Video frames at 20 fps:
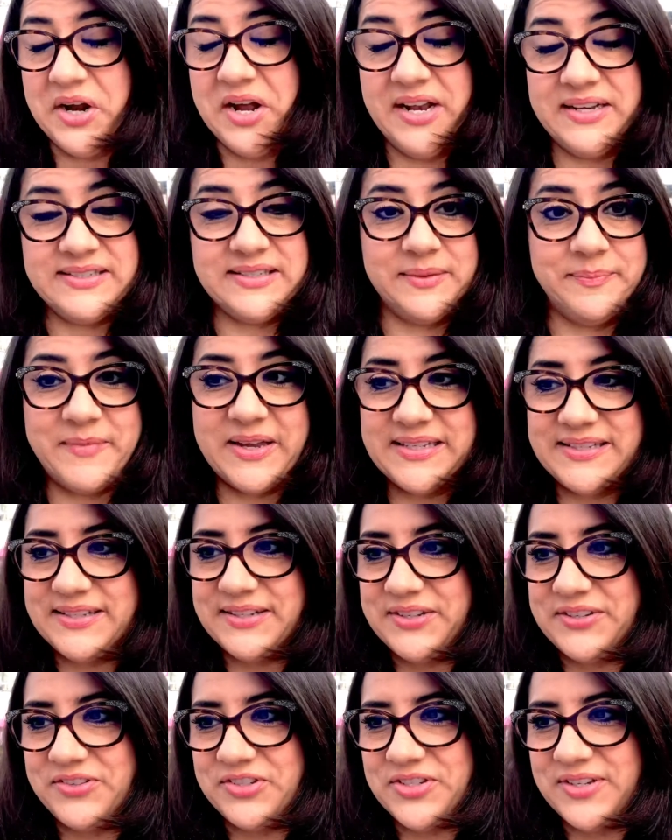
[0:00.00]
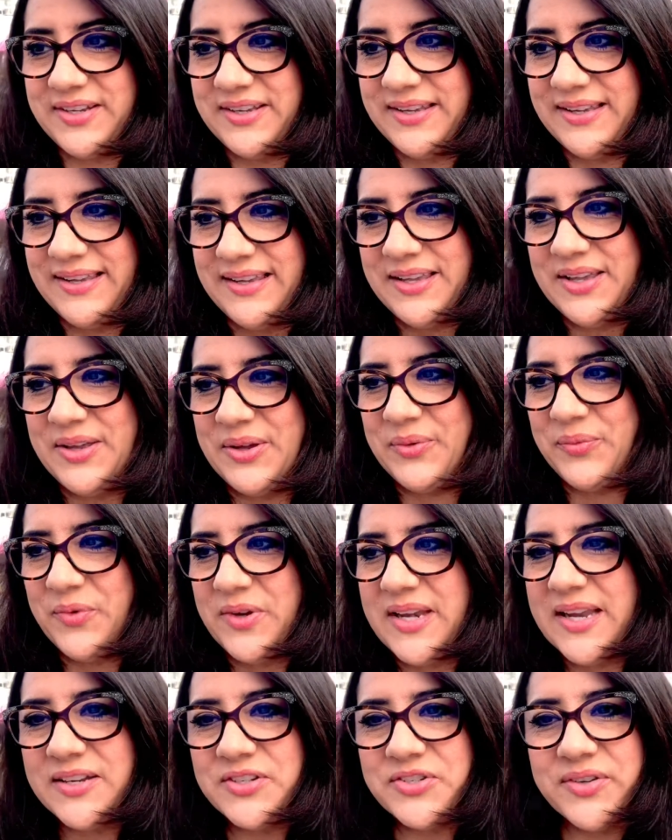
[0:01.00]
awesome message.
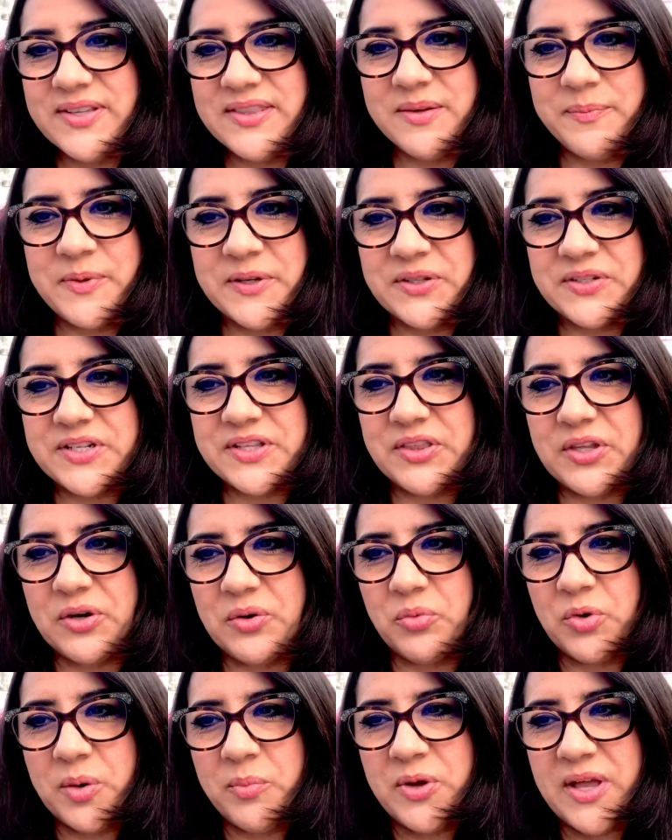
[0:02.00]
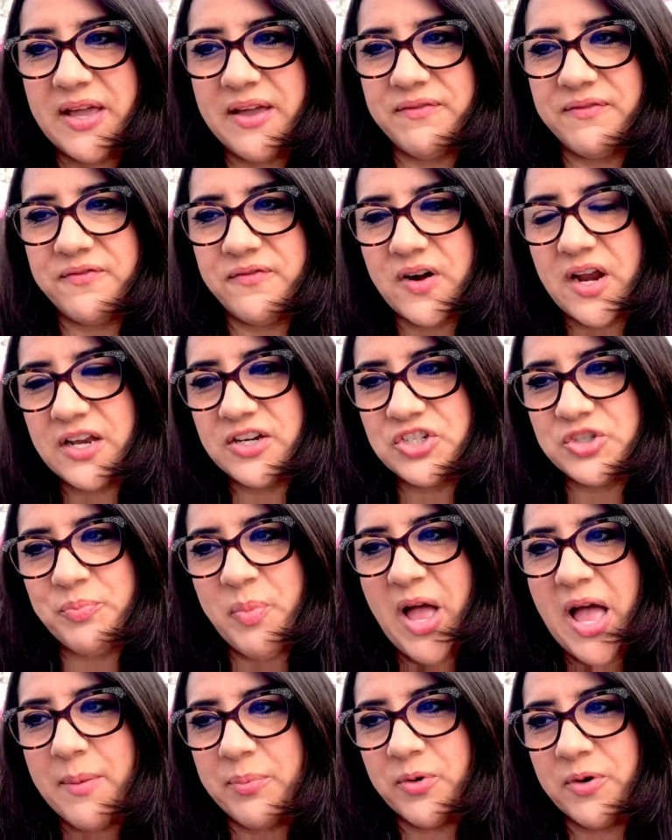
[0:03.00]
When entering the building, the aroma of fresh
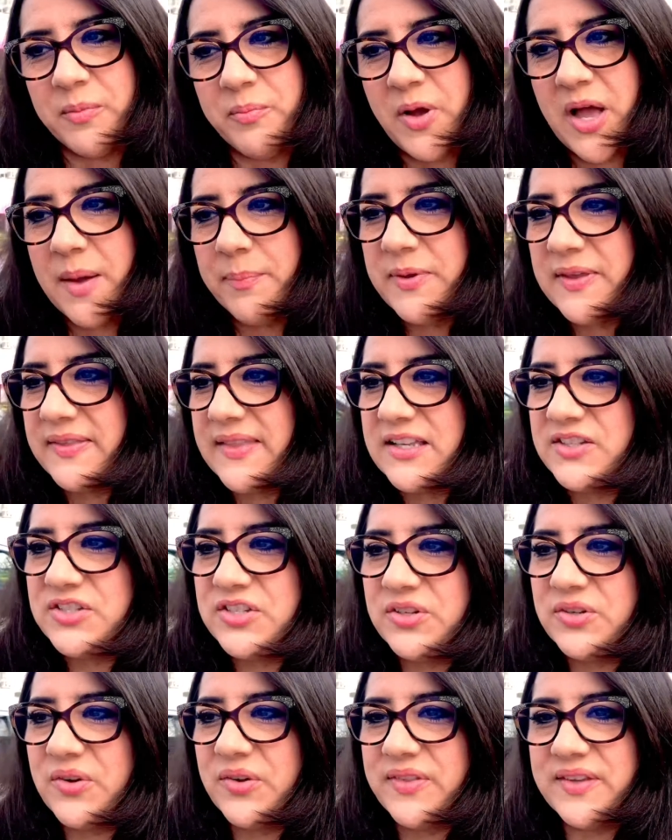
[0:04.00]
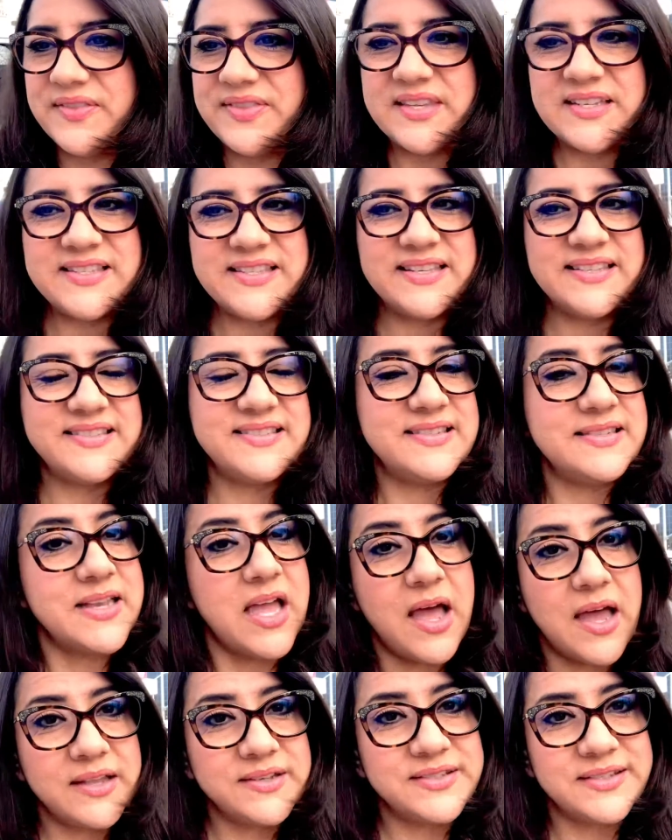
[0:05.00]
popcorn popping lets you know that this is
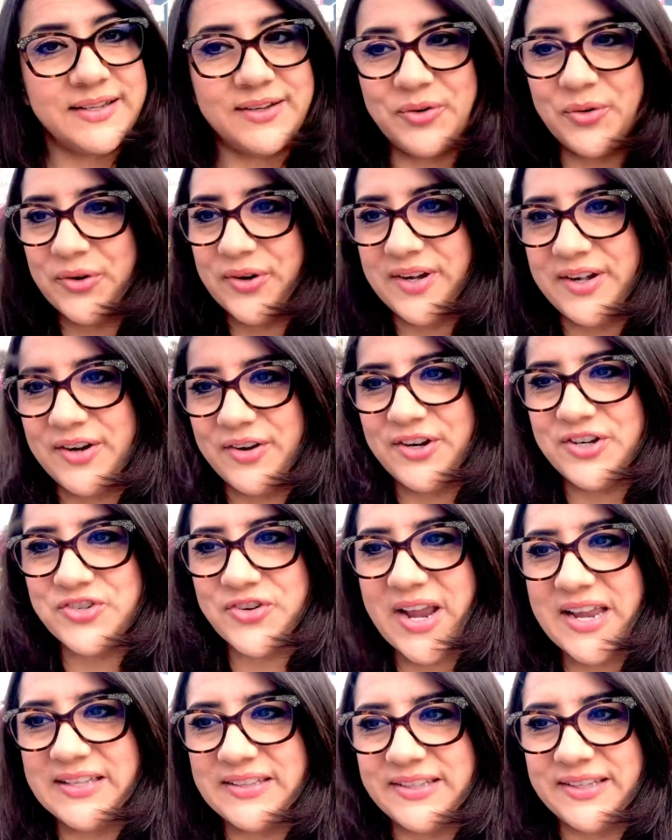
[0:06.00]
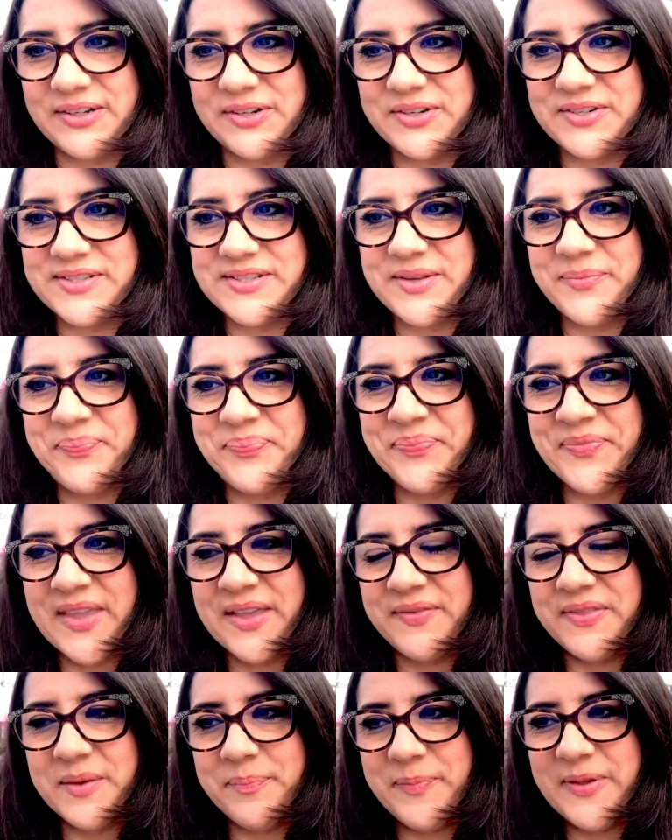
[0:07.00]
not an ordinary dry cleaners.
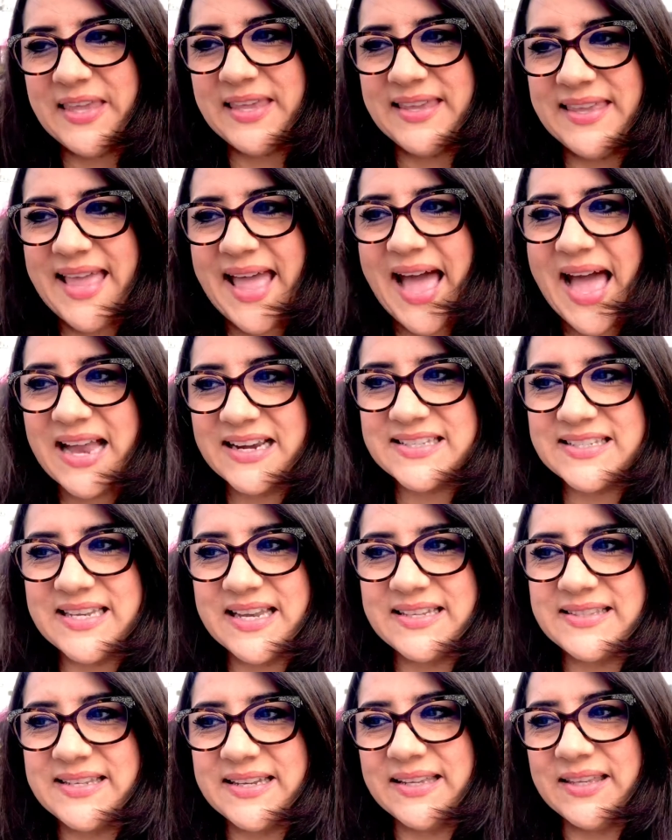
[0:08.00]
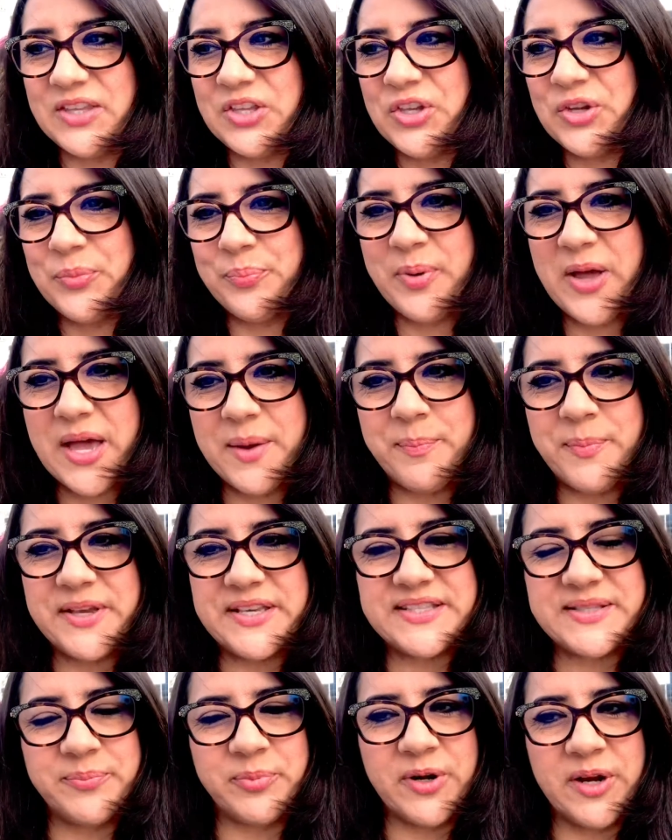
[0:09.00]
The pink accents and cute
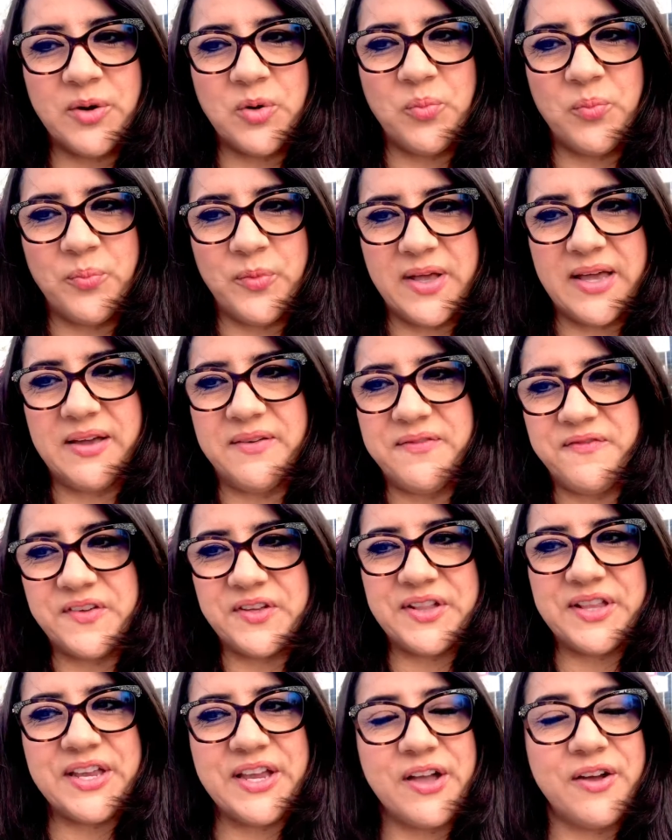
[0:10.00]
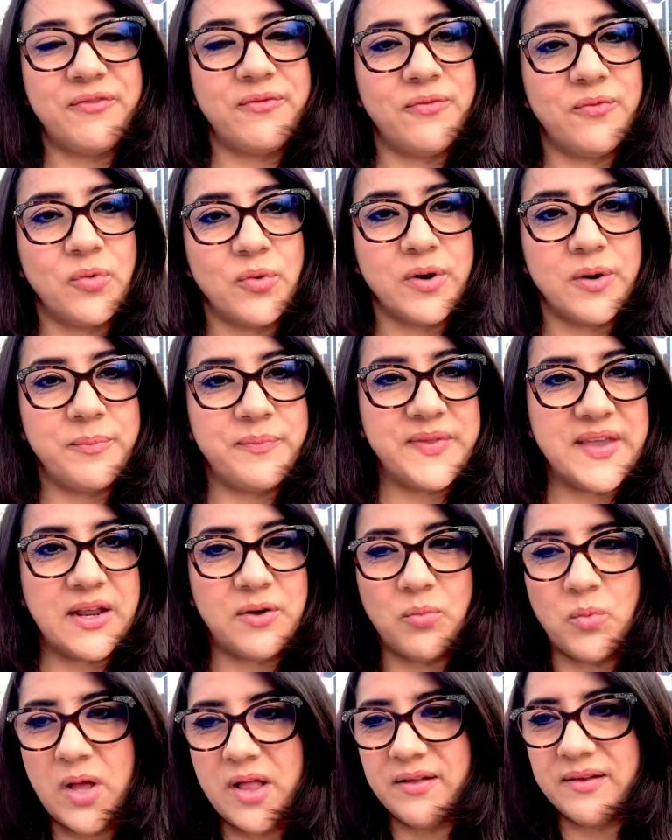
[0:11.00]
puppies bring a feeling of warmth
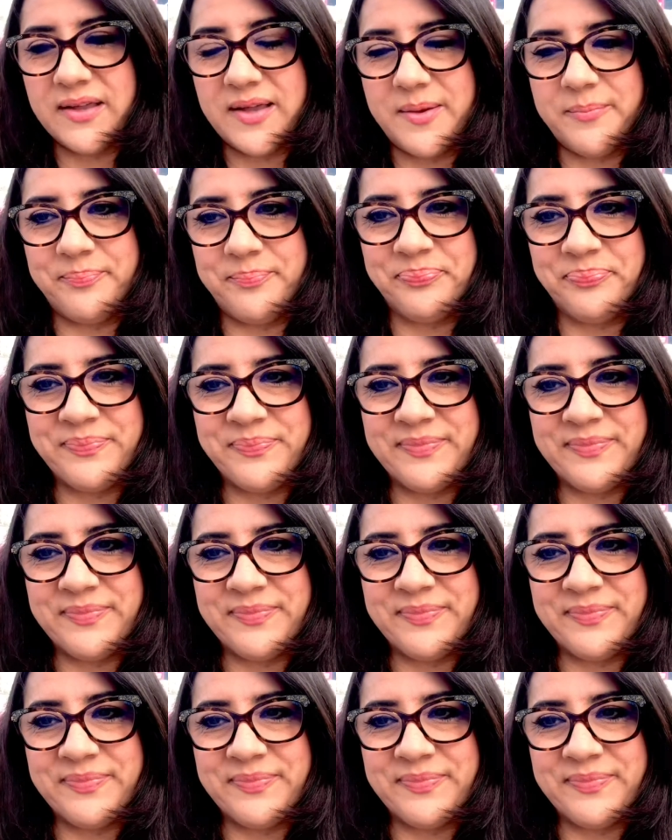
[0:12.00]
and welcome.